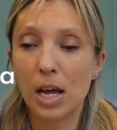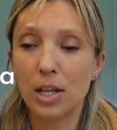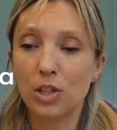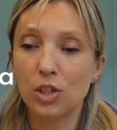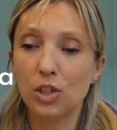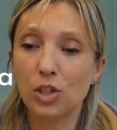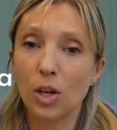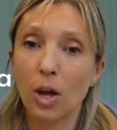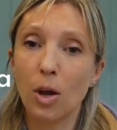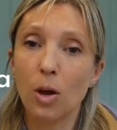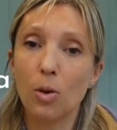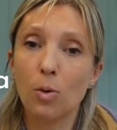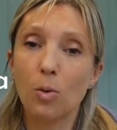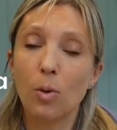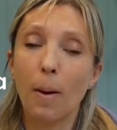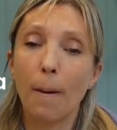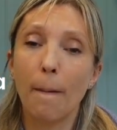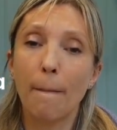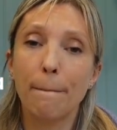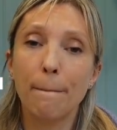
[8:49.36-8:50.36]
And
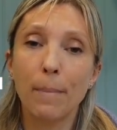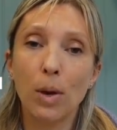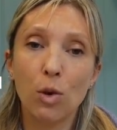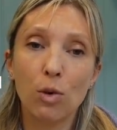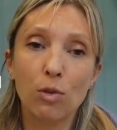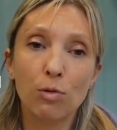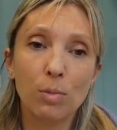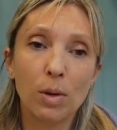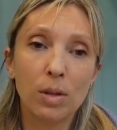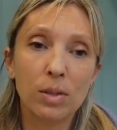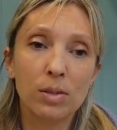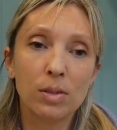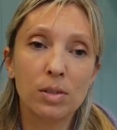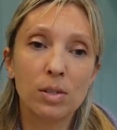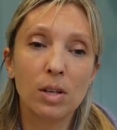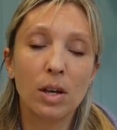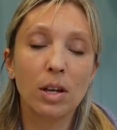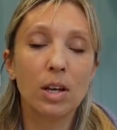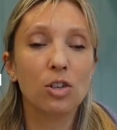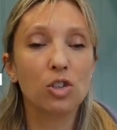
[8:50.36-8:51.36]
so
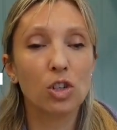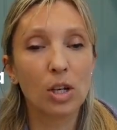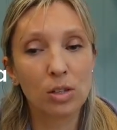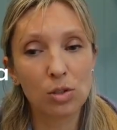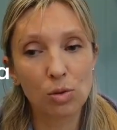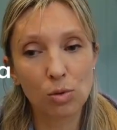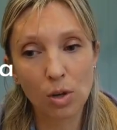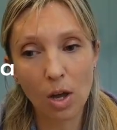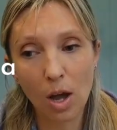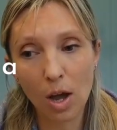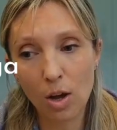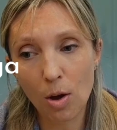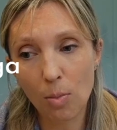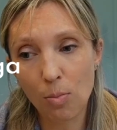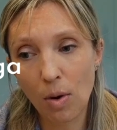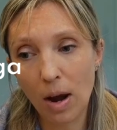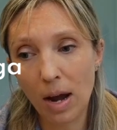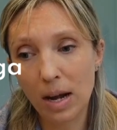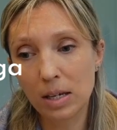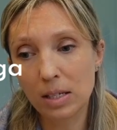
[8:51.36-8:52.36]
movements like a gentle yoga
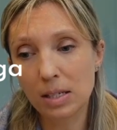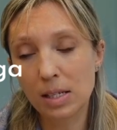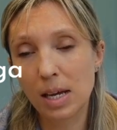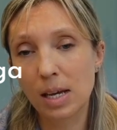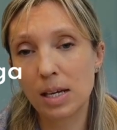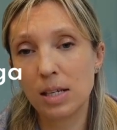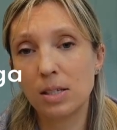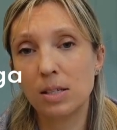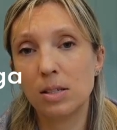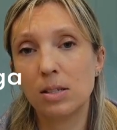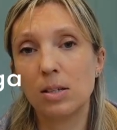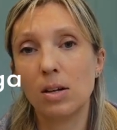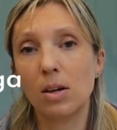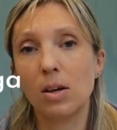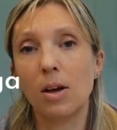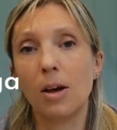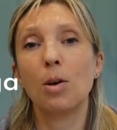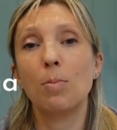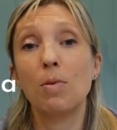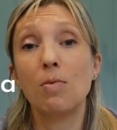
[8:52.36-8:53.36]
practice
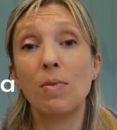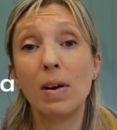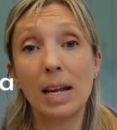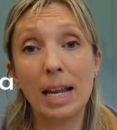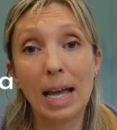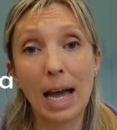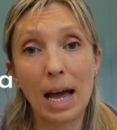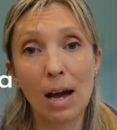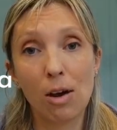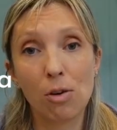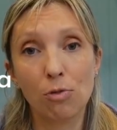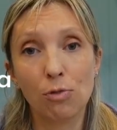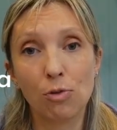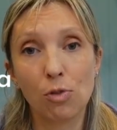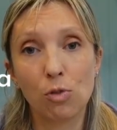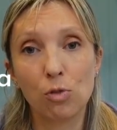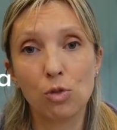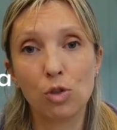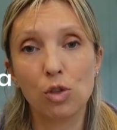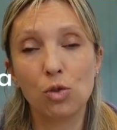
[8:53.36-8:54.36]
can be really
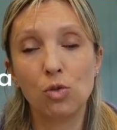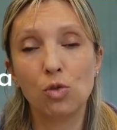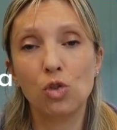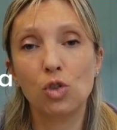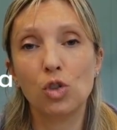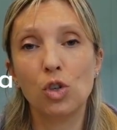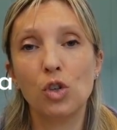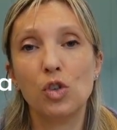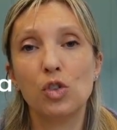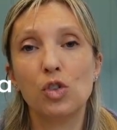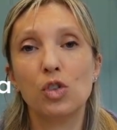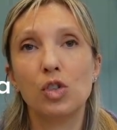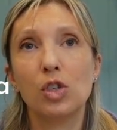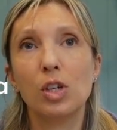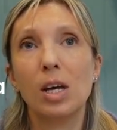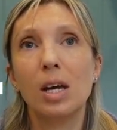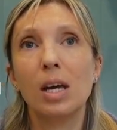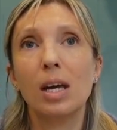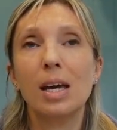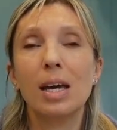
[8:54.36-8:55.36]
helpful to
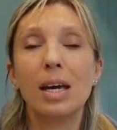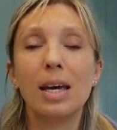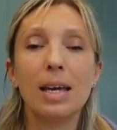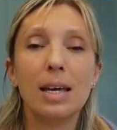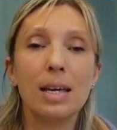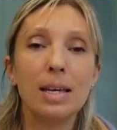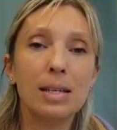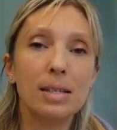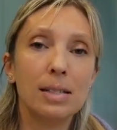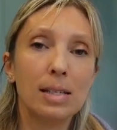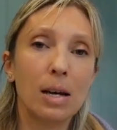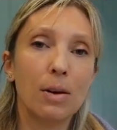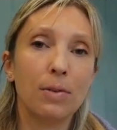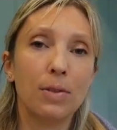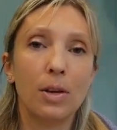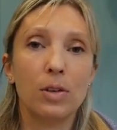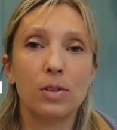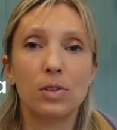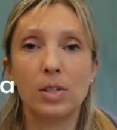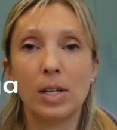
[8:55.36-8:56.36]
just ease
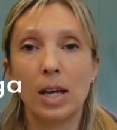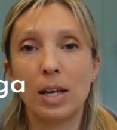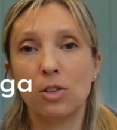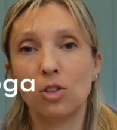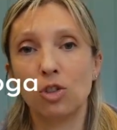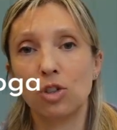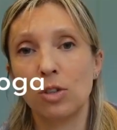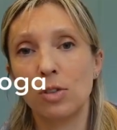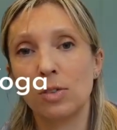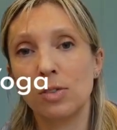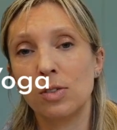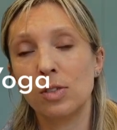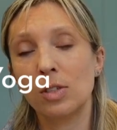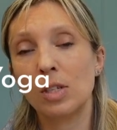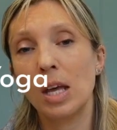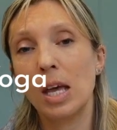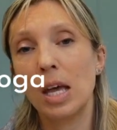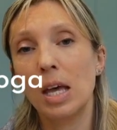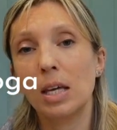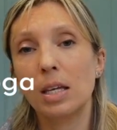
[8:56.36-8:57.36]
out those
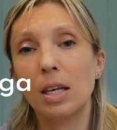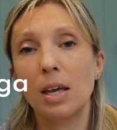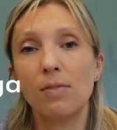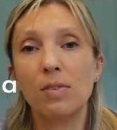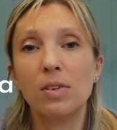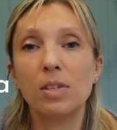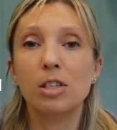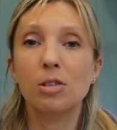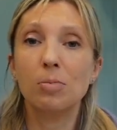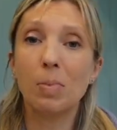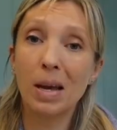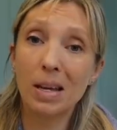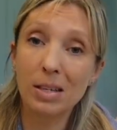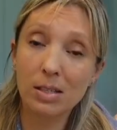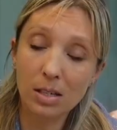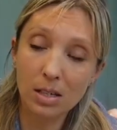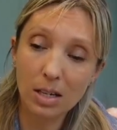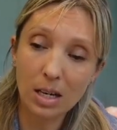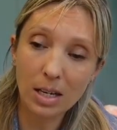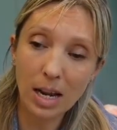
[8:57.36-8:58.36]
tensions, give us
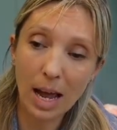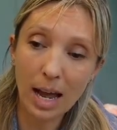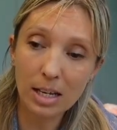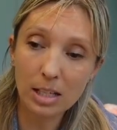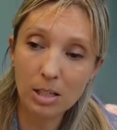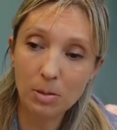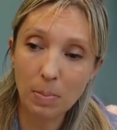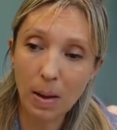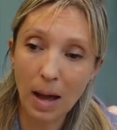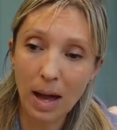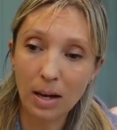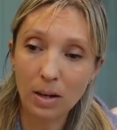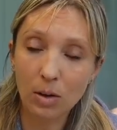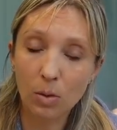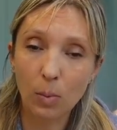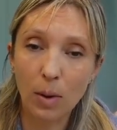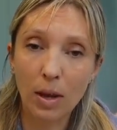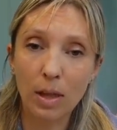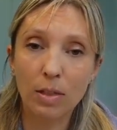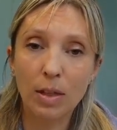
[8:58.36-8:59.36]
space to connect back
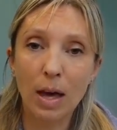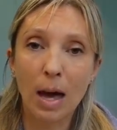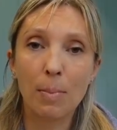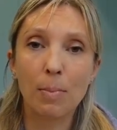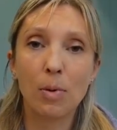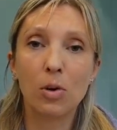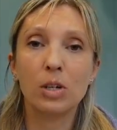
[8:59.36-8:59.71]
with our